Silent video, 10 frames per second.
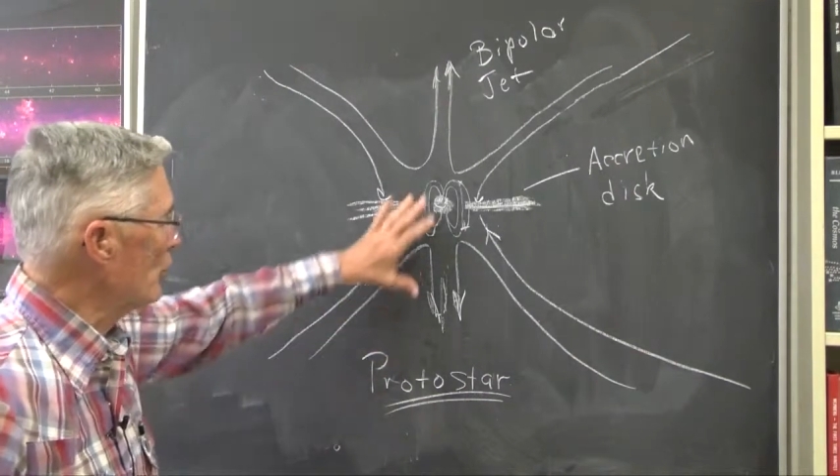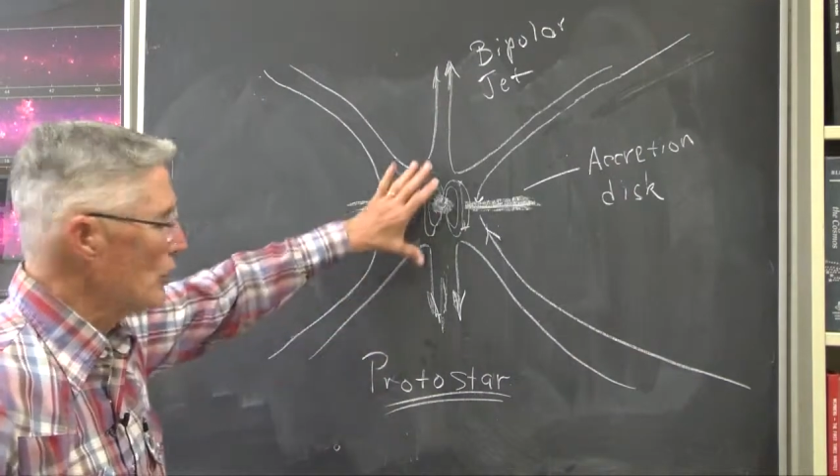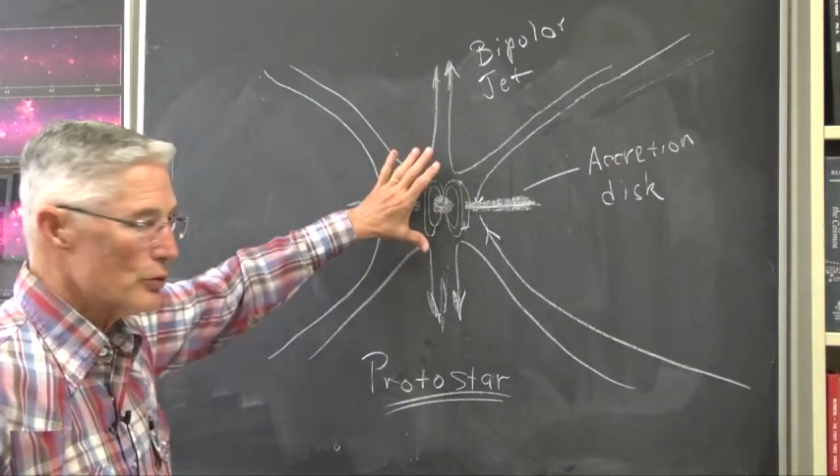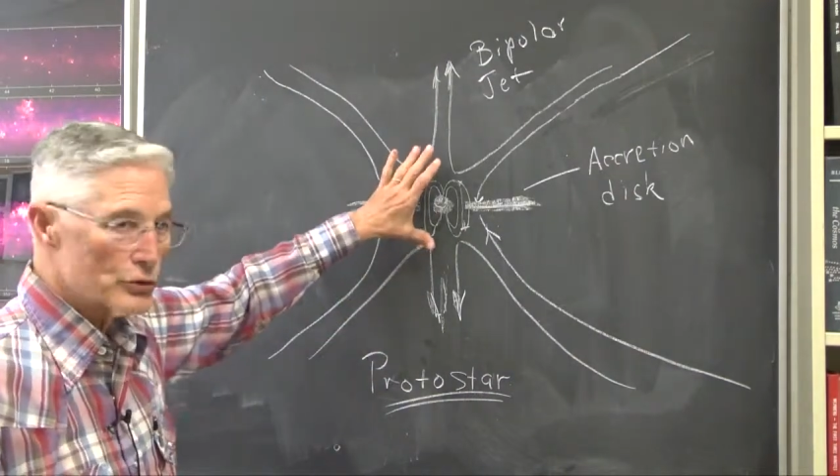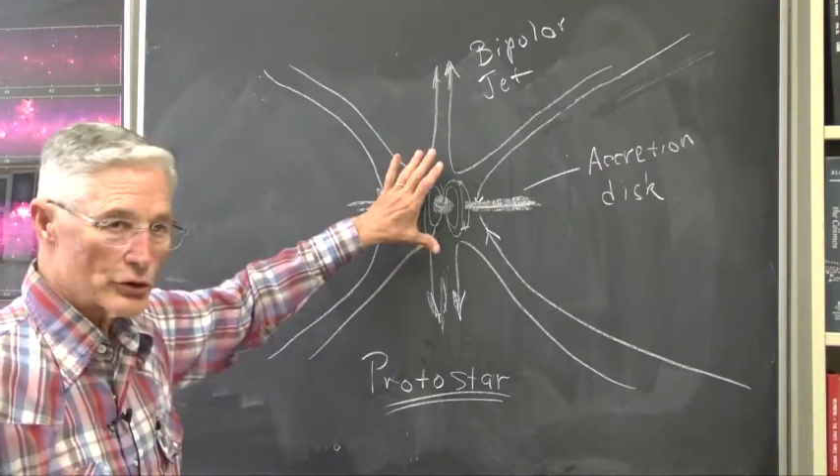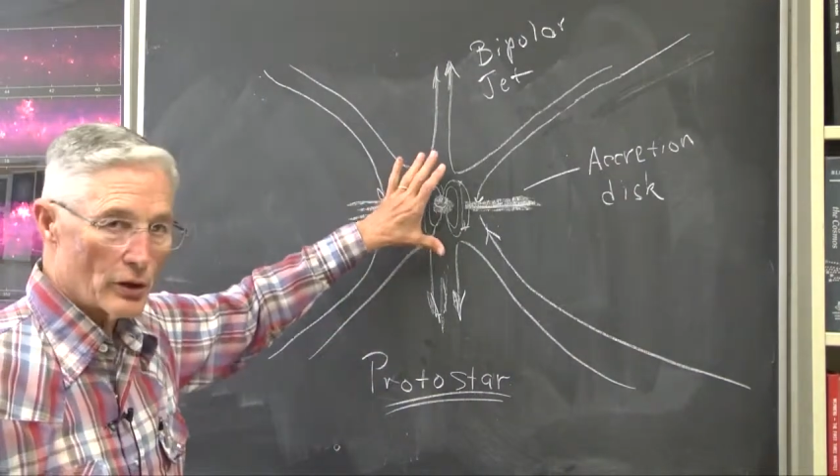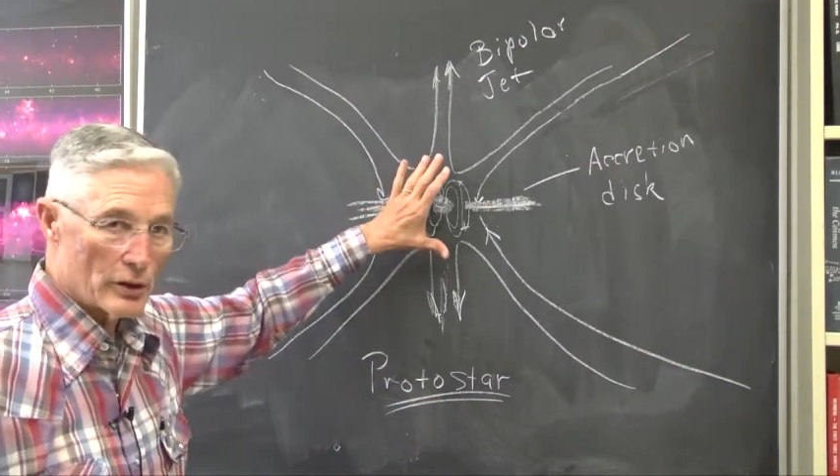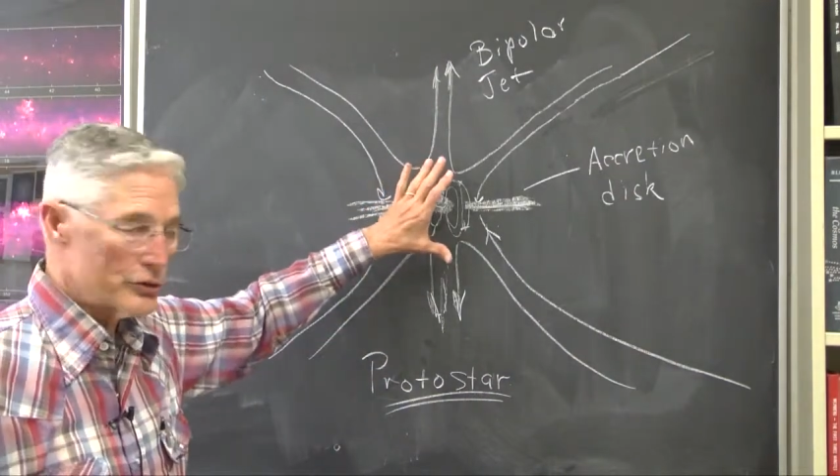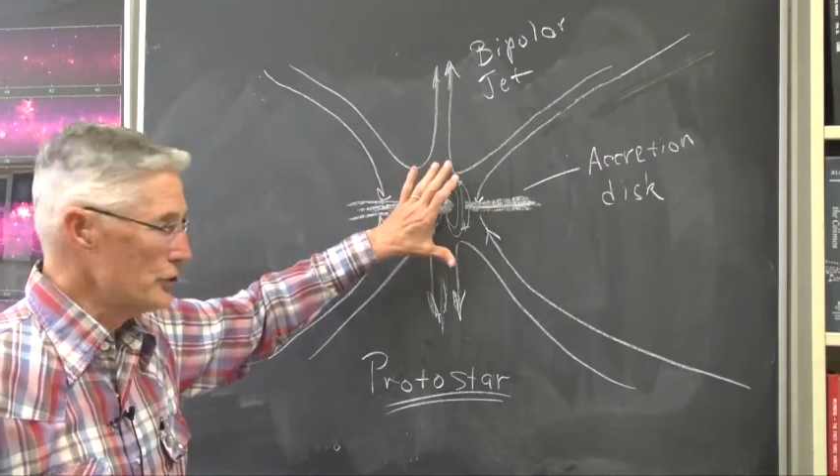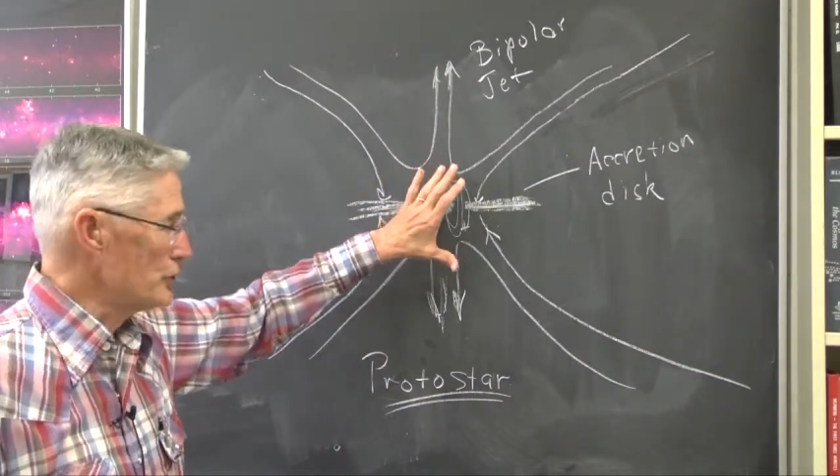
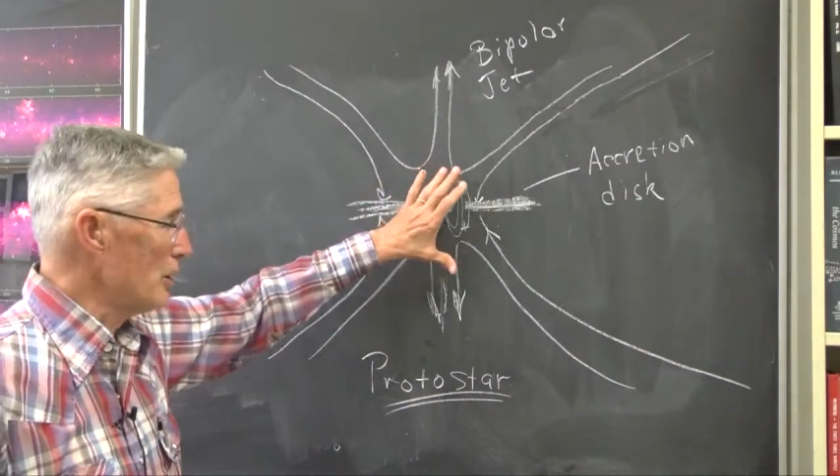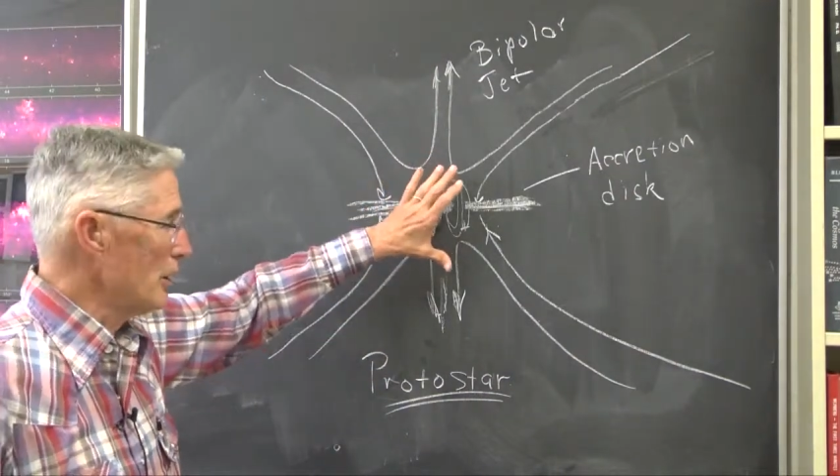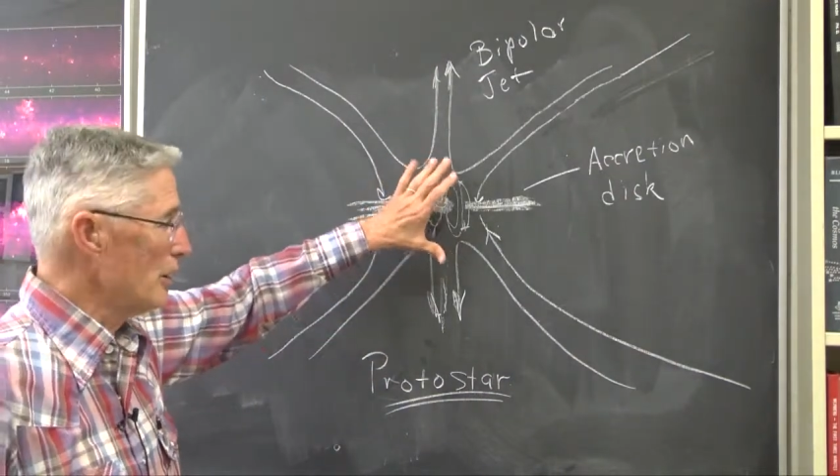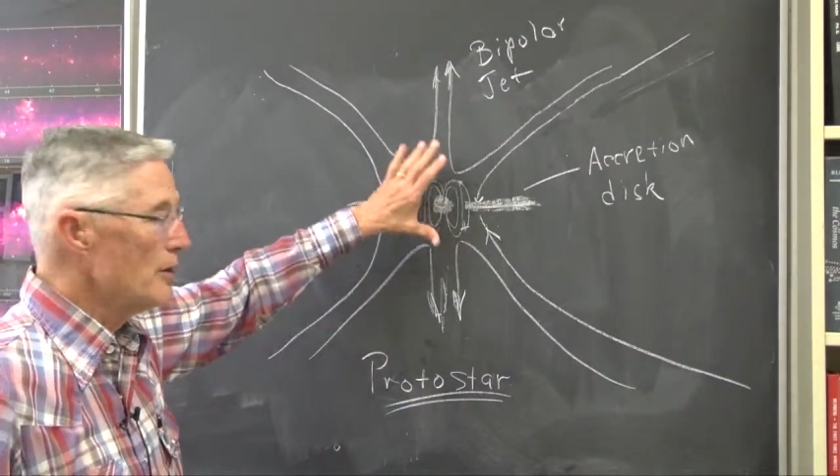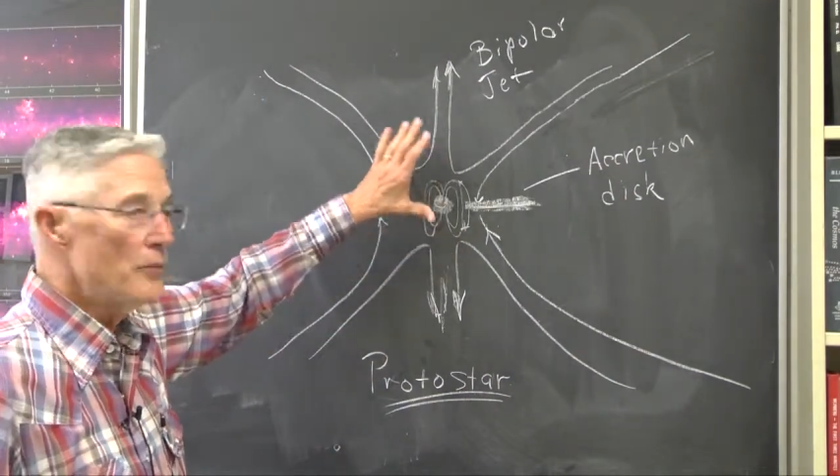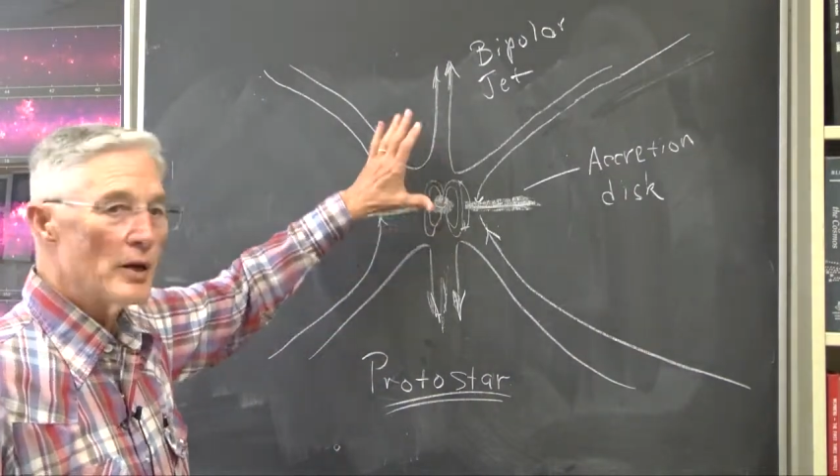protostar. Star,